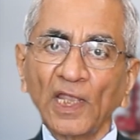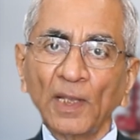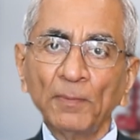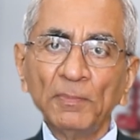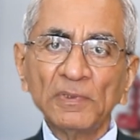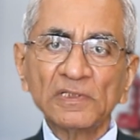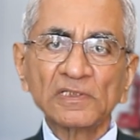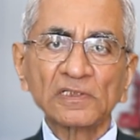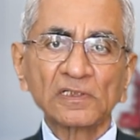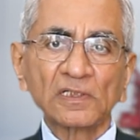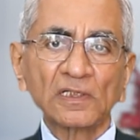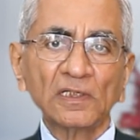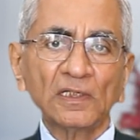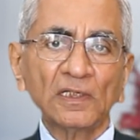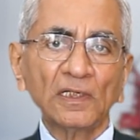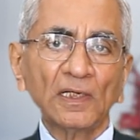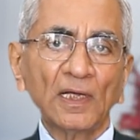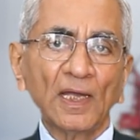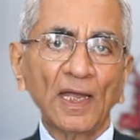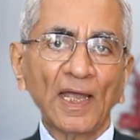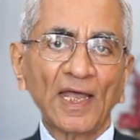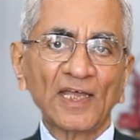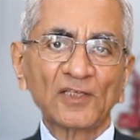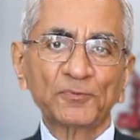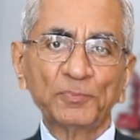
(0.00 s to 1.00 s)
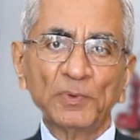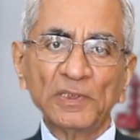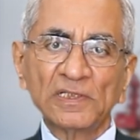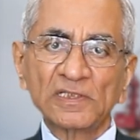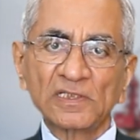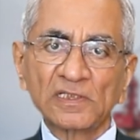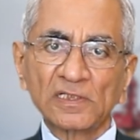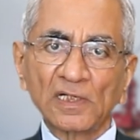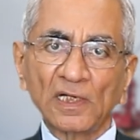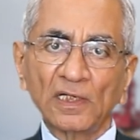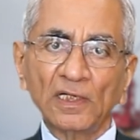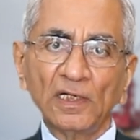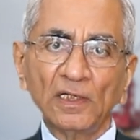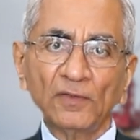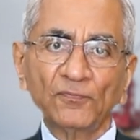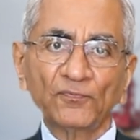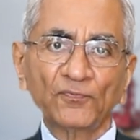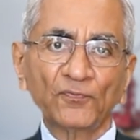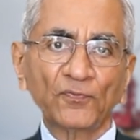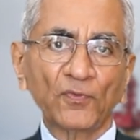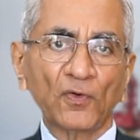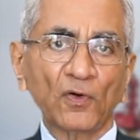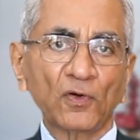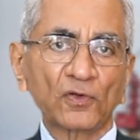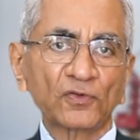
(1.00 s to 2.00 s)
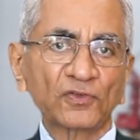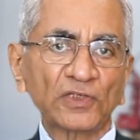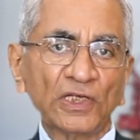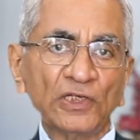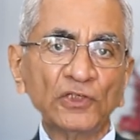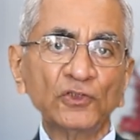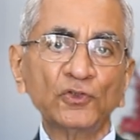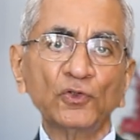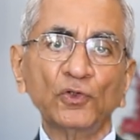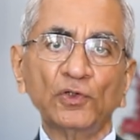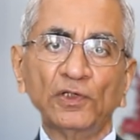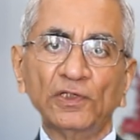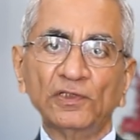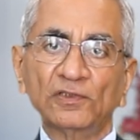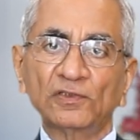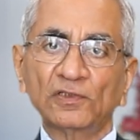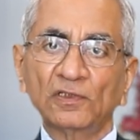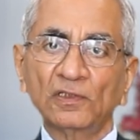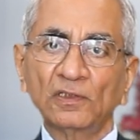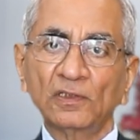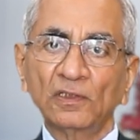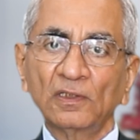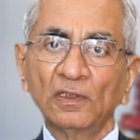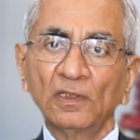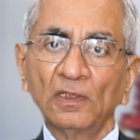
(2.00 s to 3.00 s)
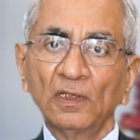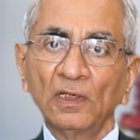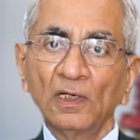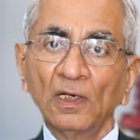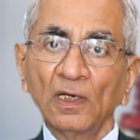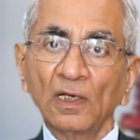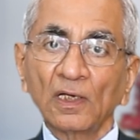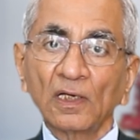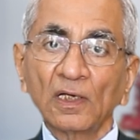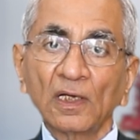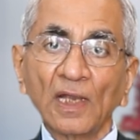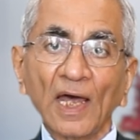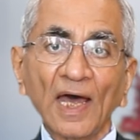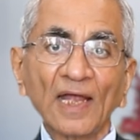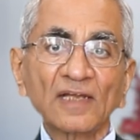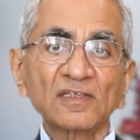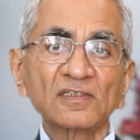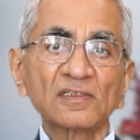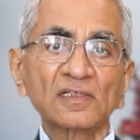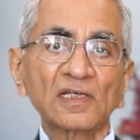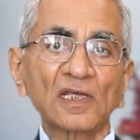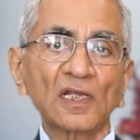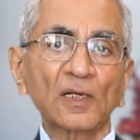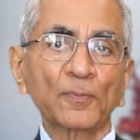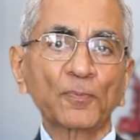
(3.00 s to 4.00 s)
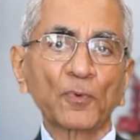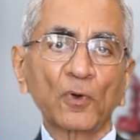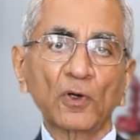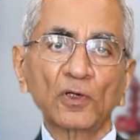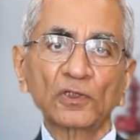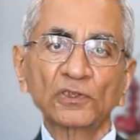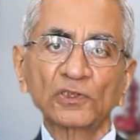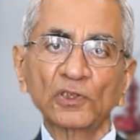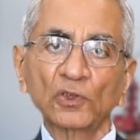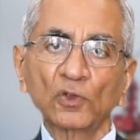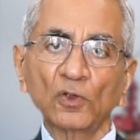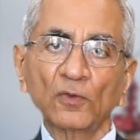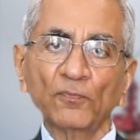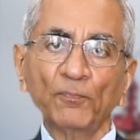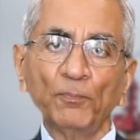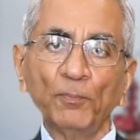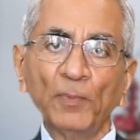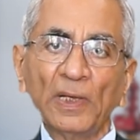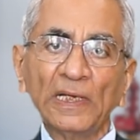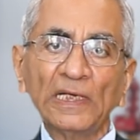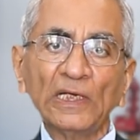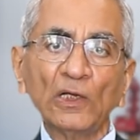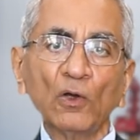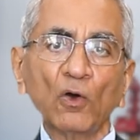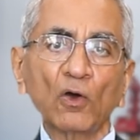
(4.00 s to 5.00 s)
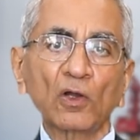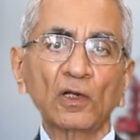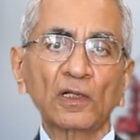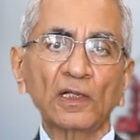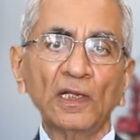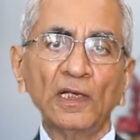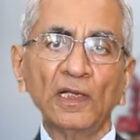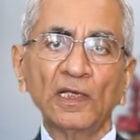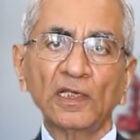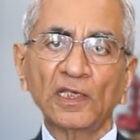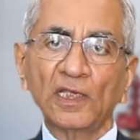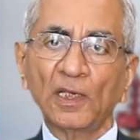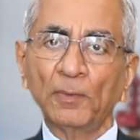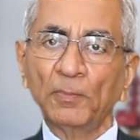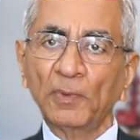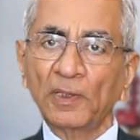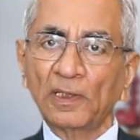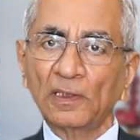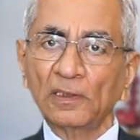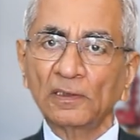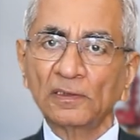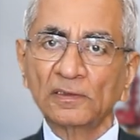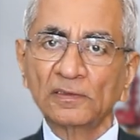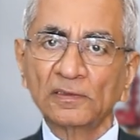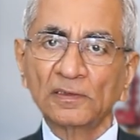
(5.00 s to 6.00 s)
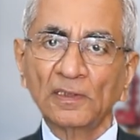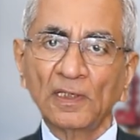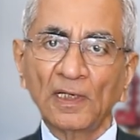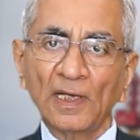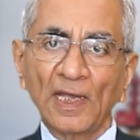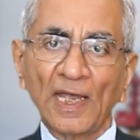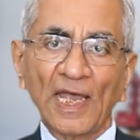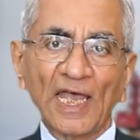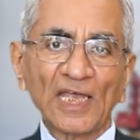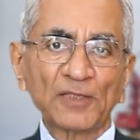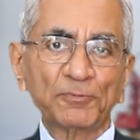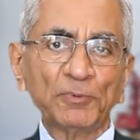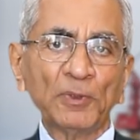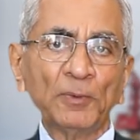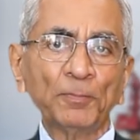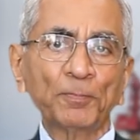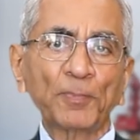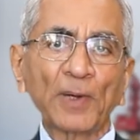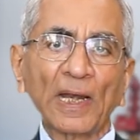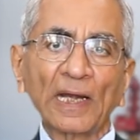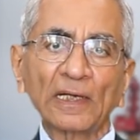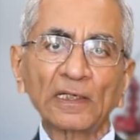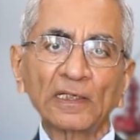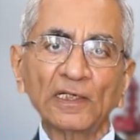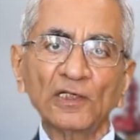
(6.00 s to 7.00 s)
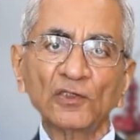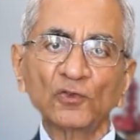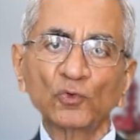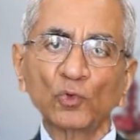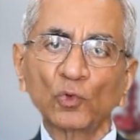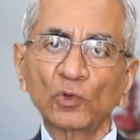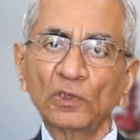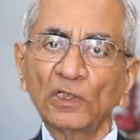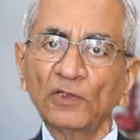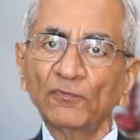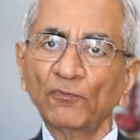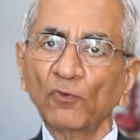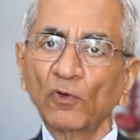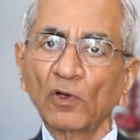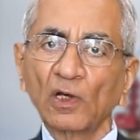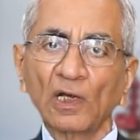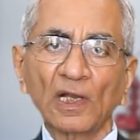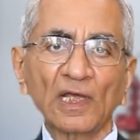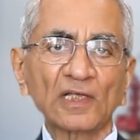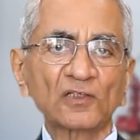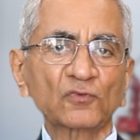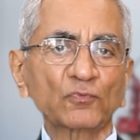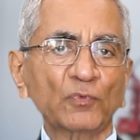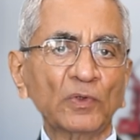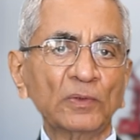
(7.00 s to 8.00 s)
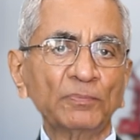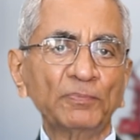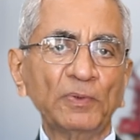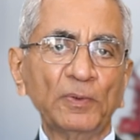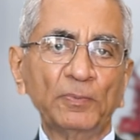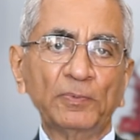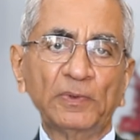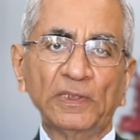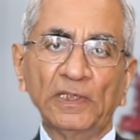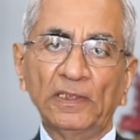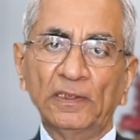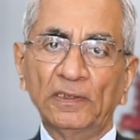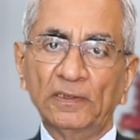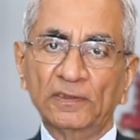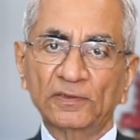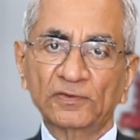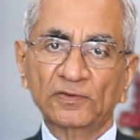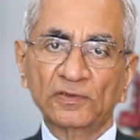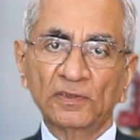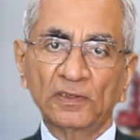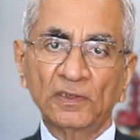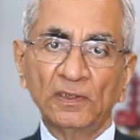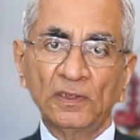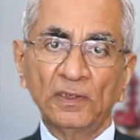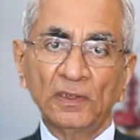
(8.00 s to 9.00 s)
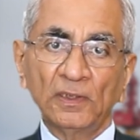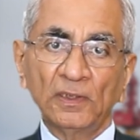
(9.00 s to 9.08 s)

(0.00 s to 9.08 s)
chemistry has been studied for centuries, large-scale production of many organic chemicals has been practiced only for last 150 years.